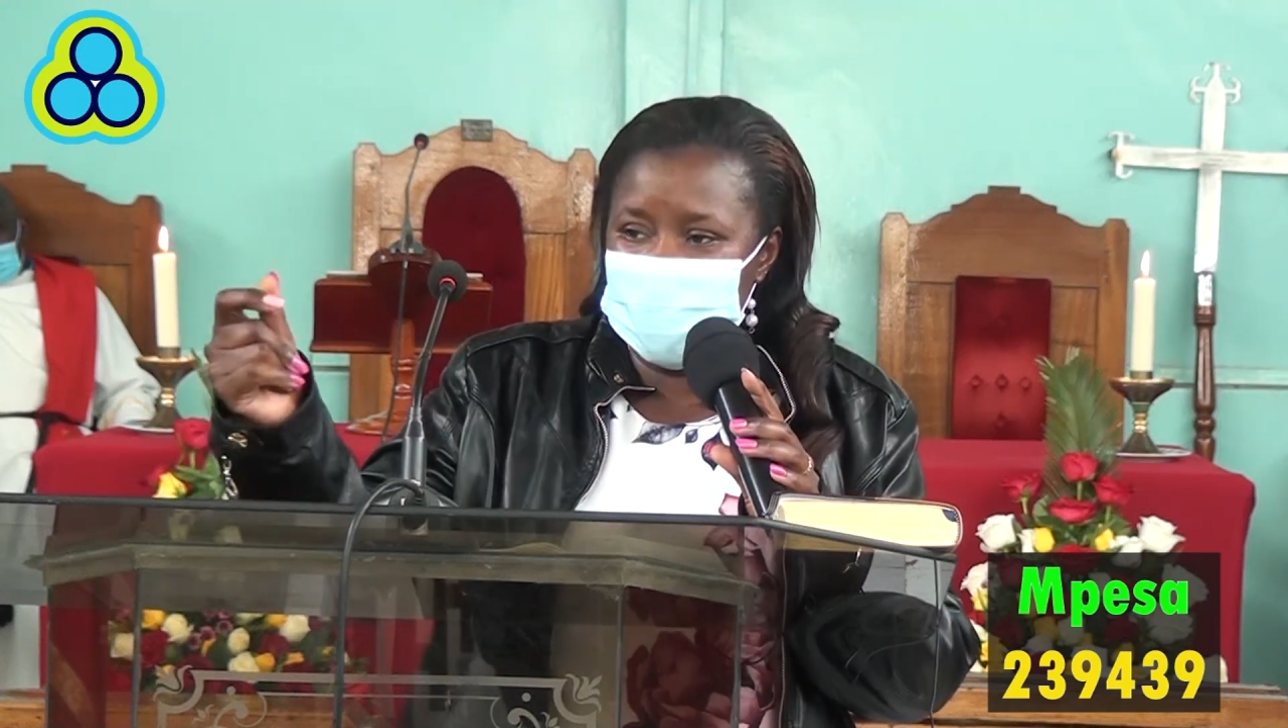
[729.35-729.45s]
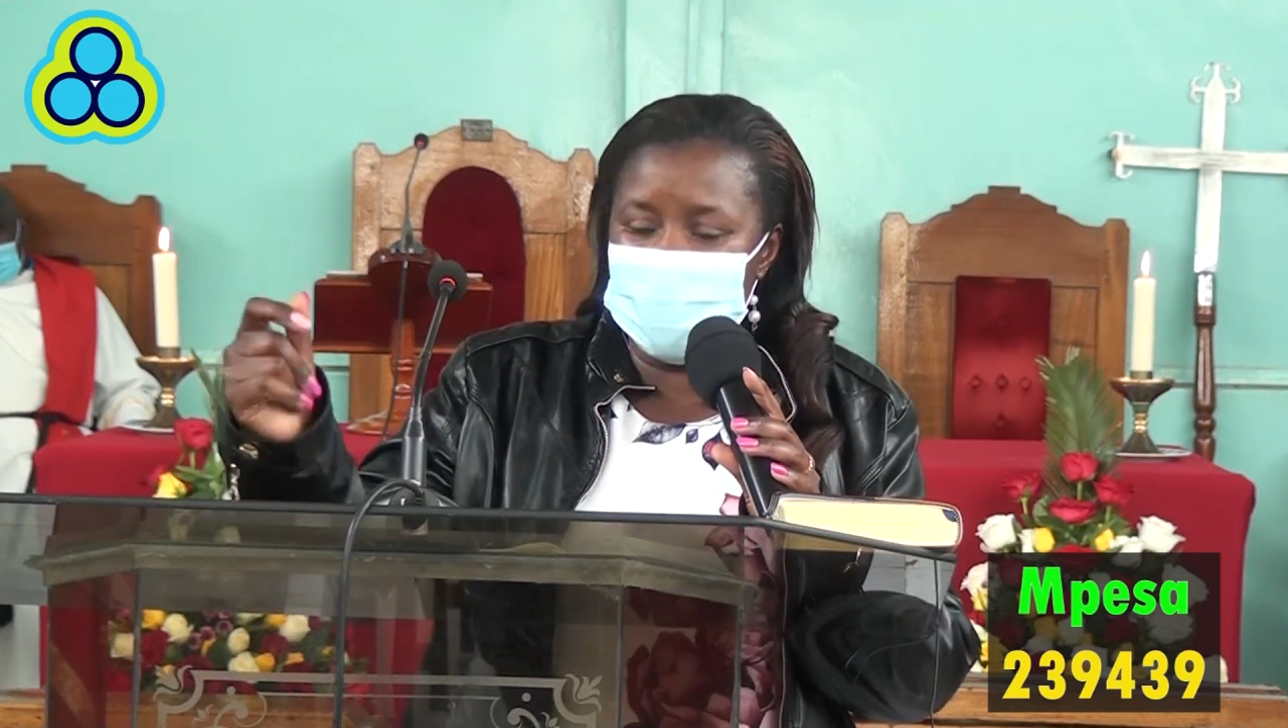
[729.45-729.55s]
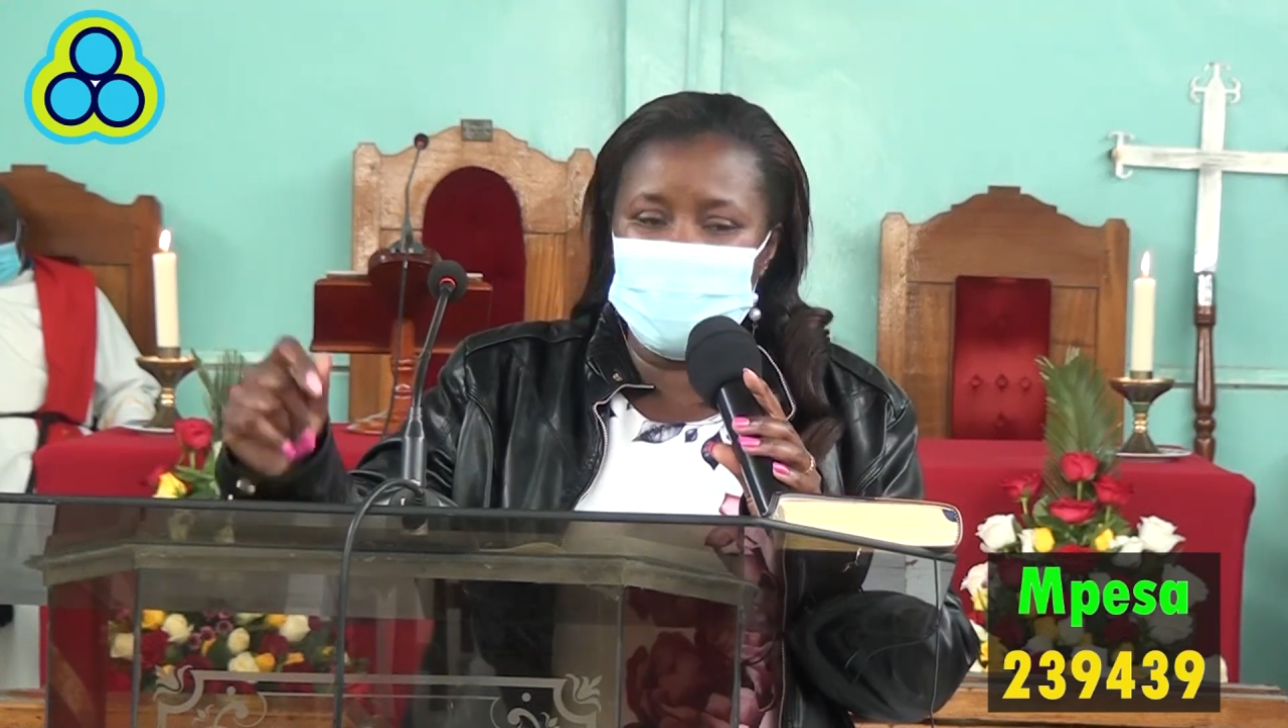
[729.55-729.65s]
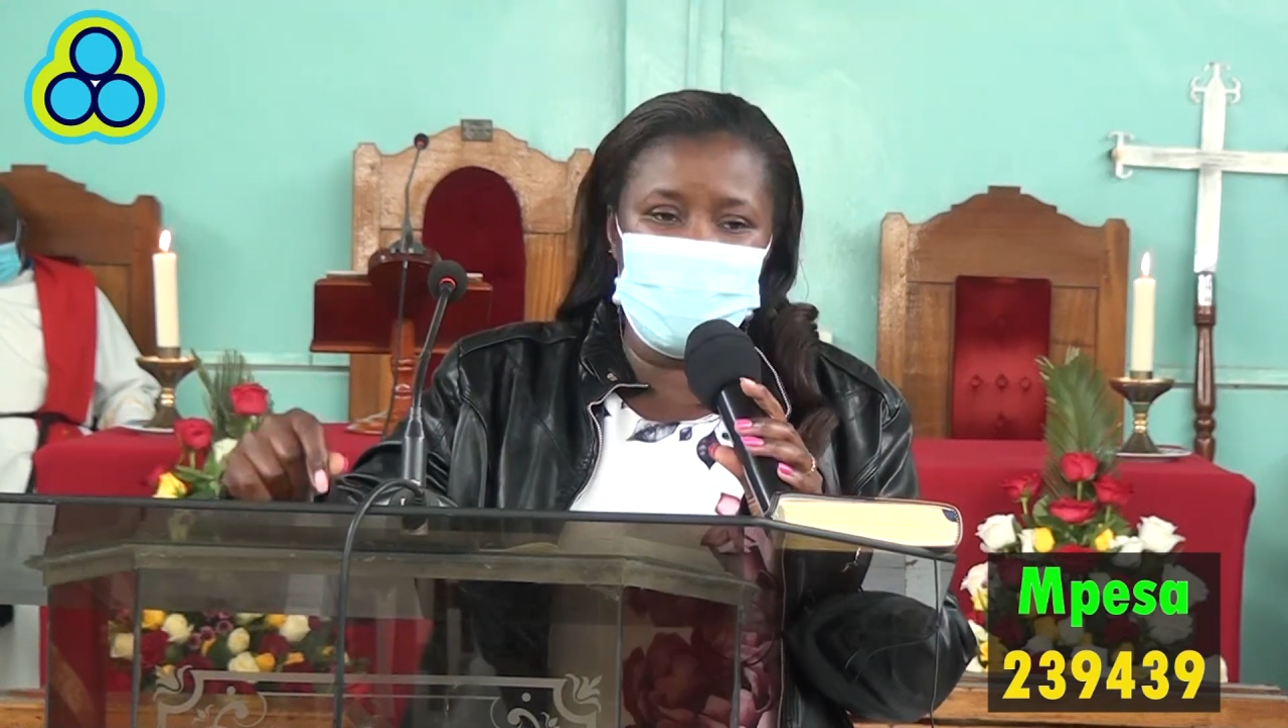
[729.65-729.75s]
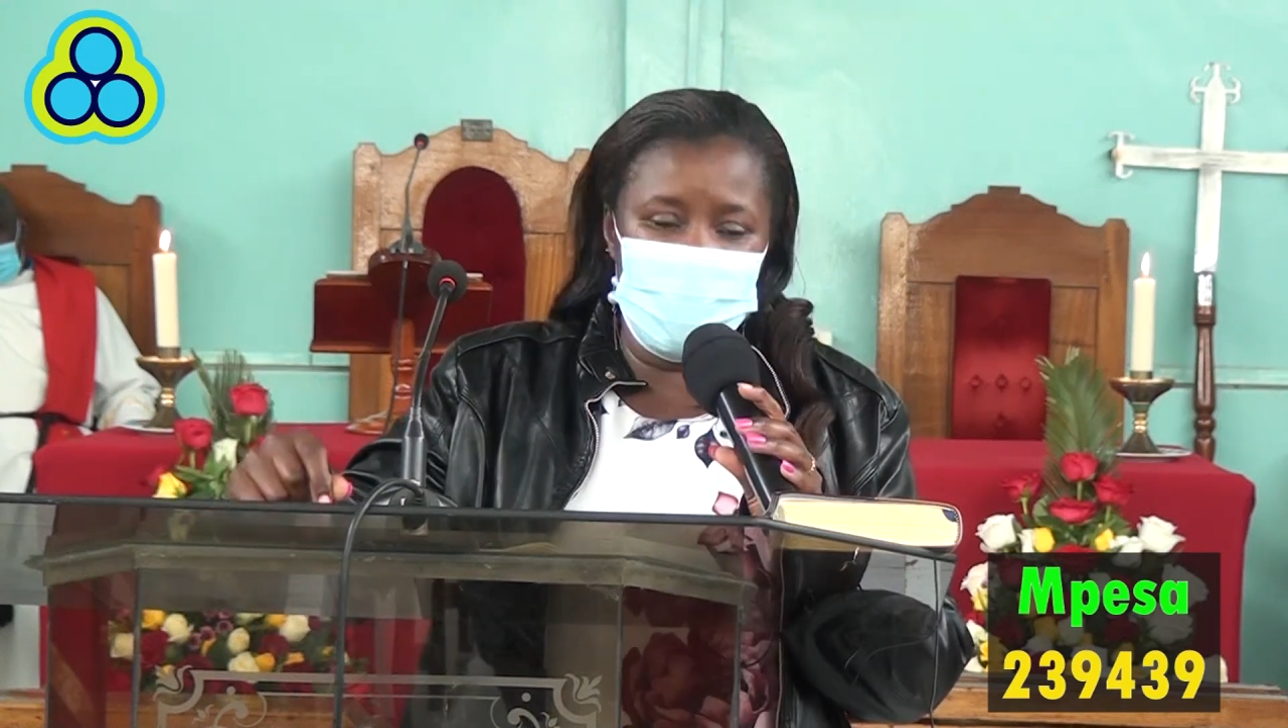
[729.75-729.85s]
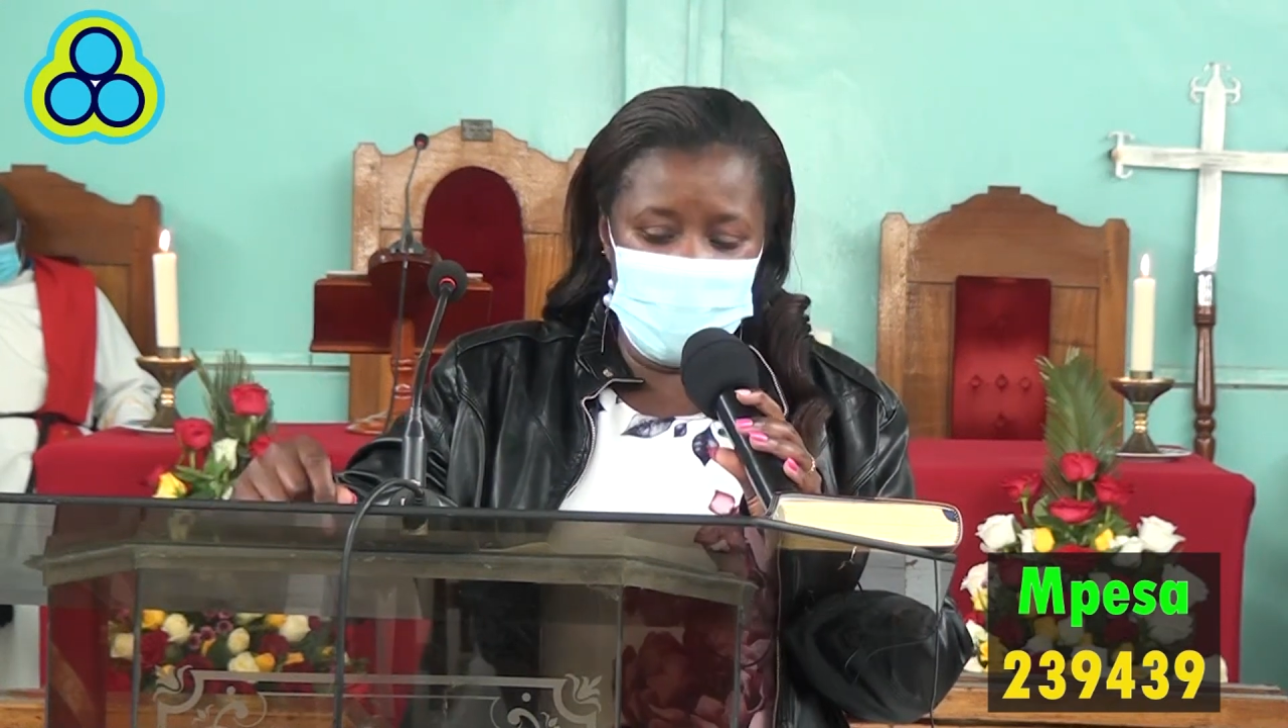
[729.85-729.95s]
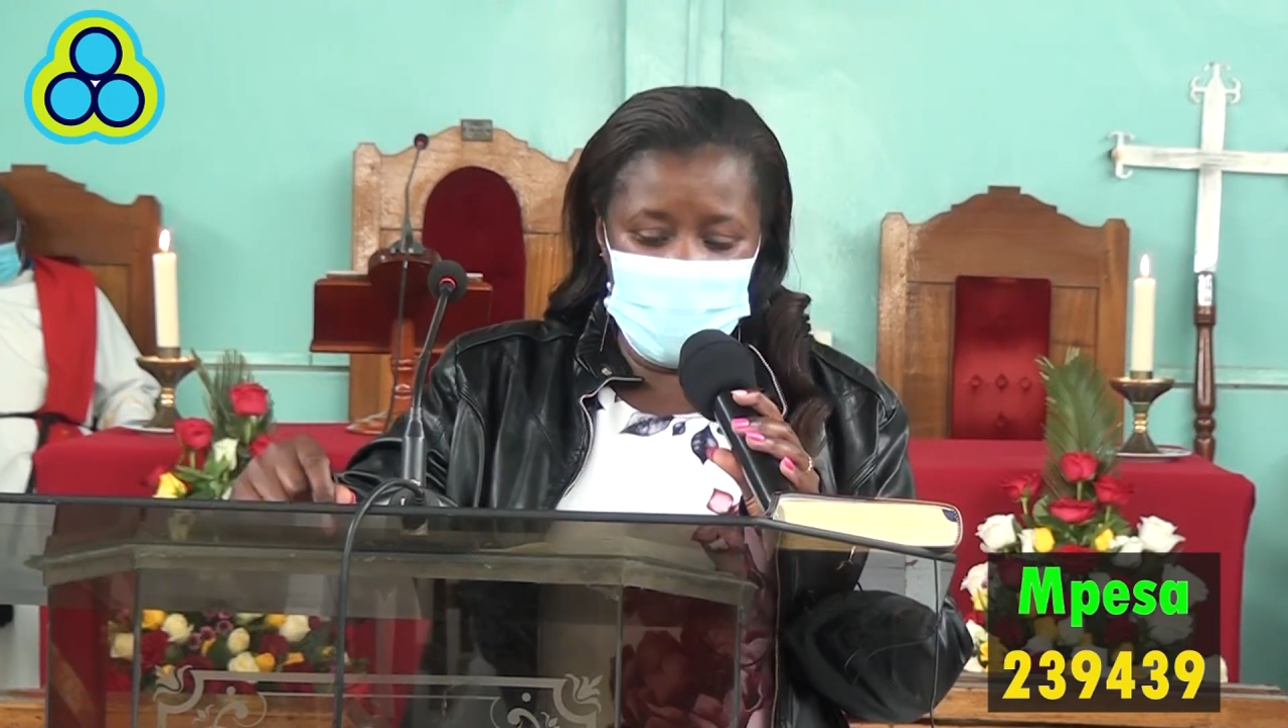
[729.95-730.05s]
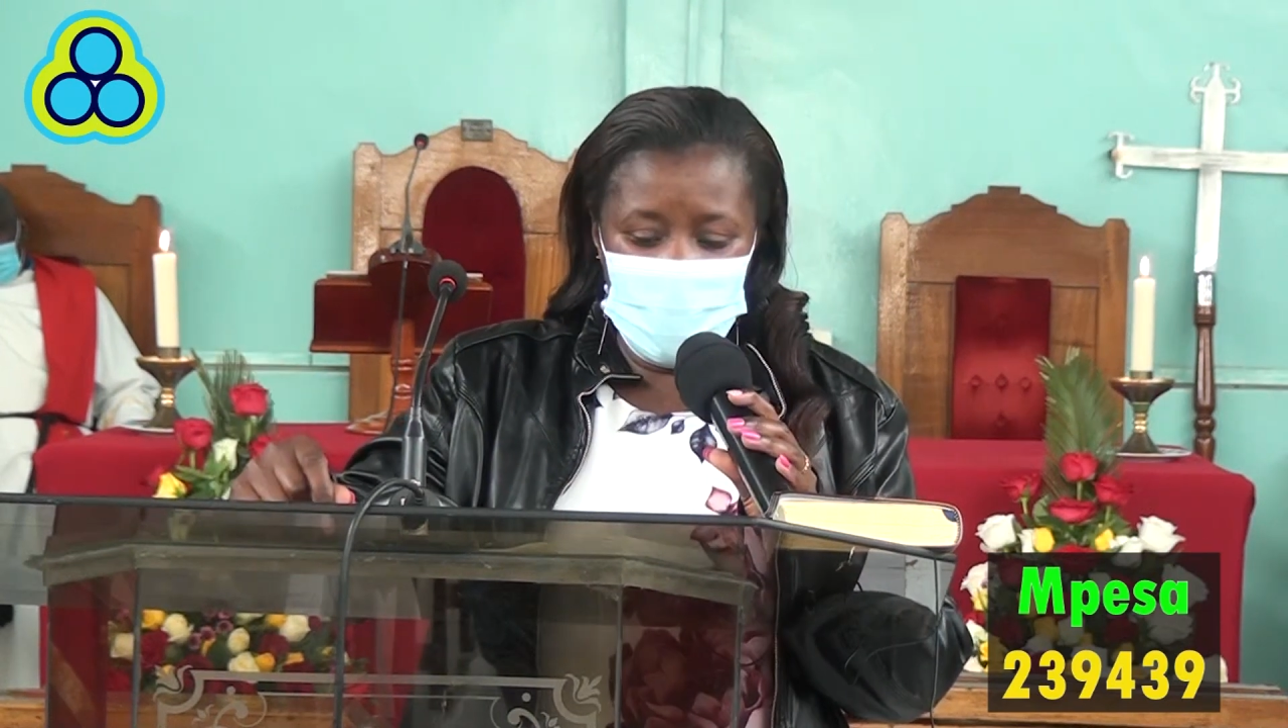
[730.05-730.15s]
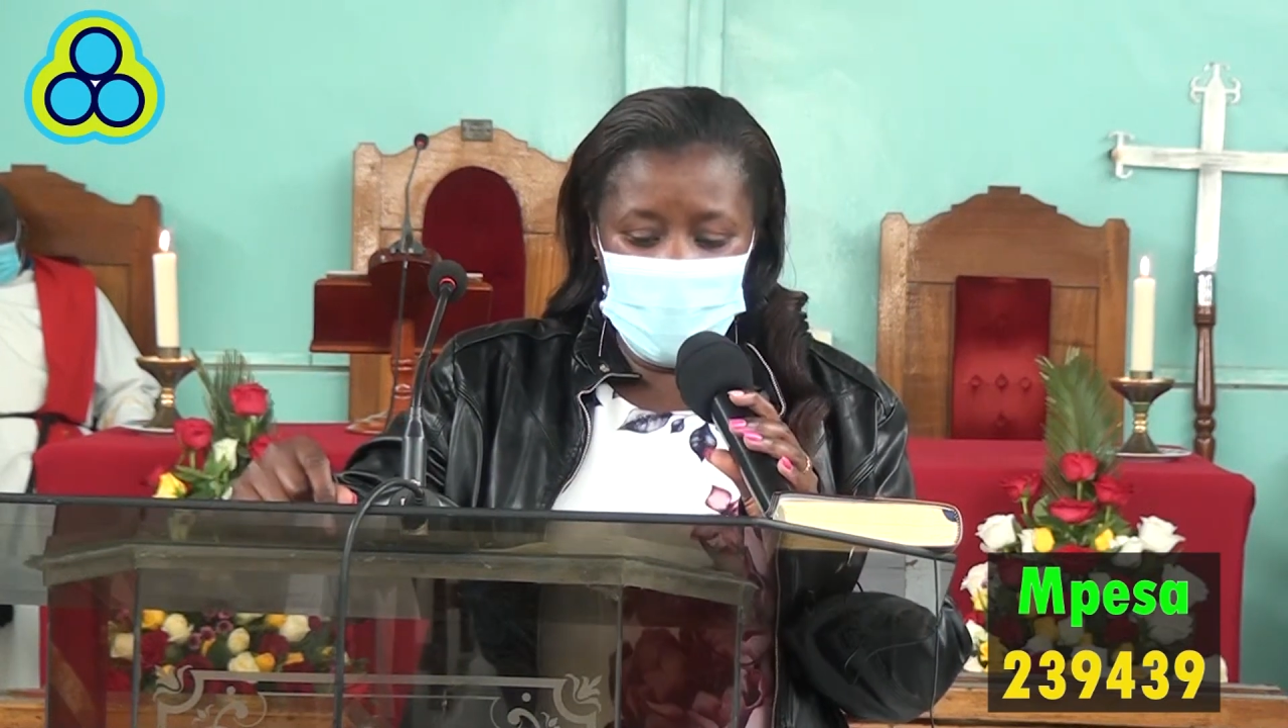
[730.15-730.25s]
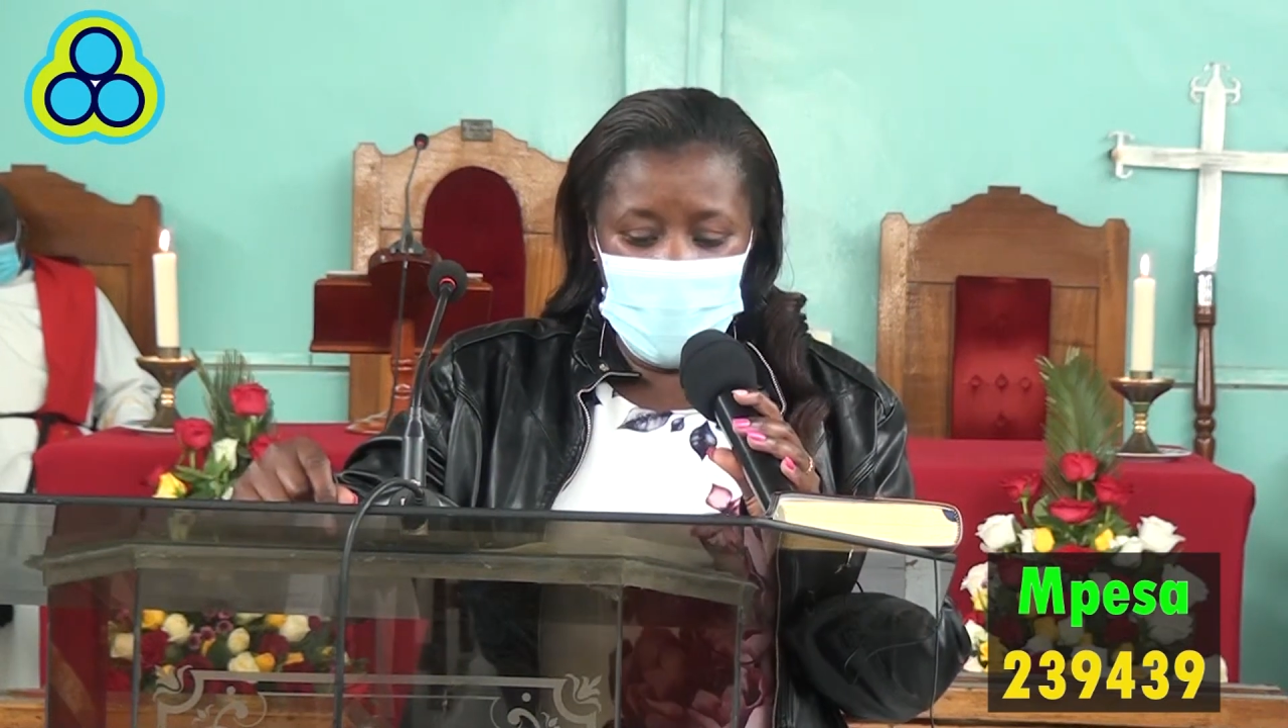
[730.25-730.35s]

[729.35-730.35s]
day.